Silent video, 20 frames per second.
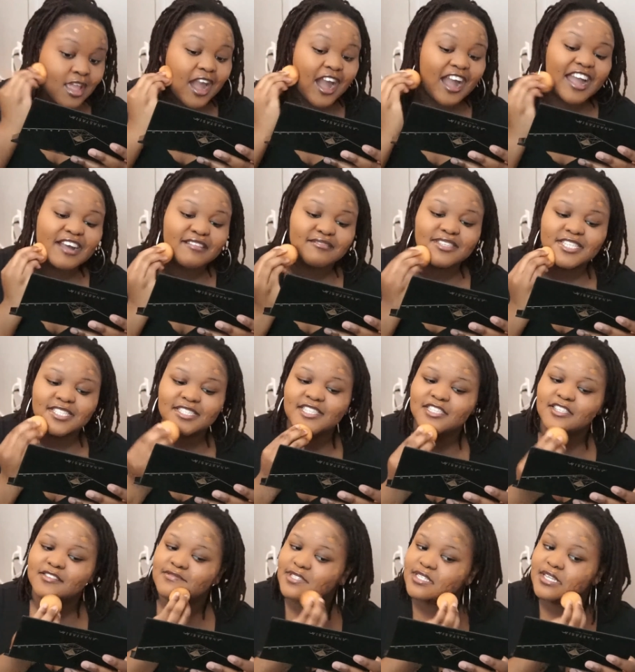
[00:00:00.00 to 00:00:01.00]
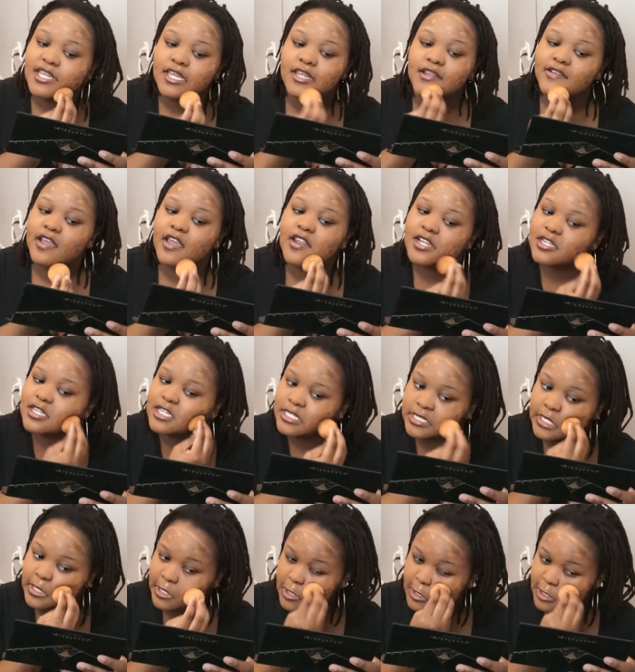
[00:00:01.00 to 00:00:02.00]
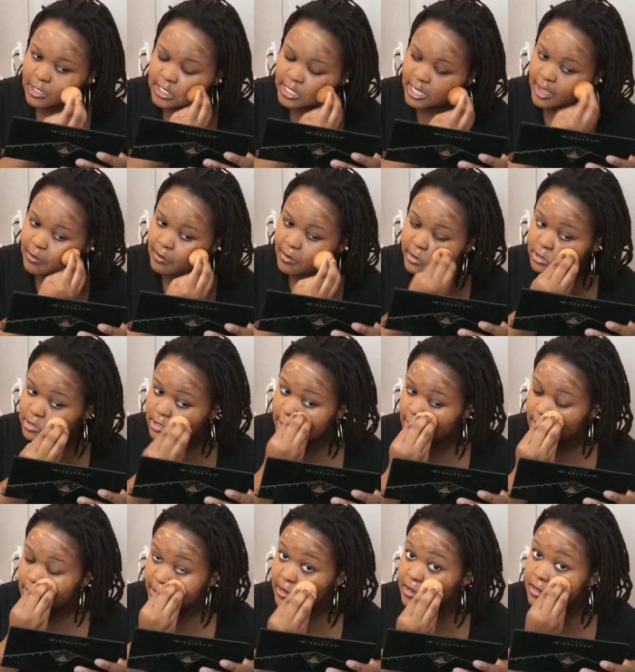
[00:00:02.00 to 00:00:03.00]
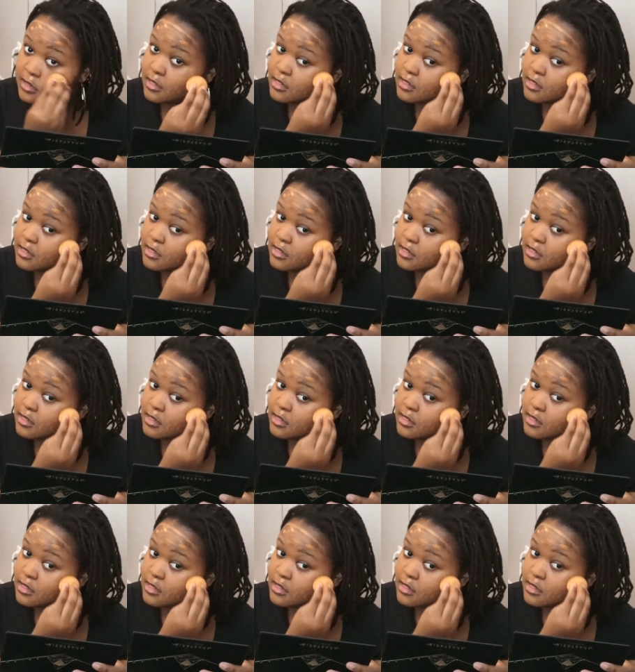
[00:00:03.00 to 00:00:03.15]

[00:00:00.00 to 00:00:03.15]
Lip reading: I have sensitive skin and it doesn't irritate my skin.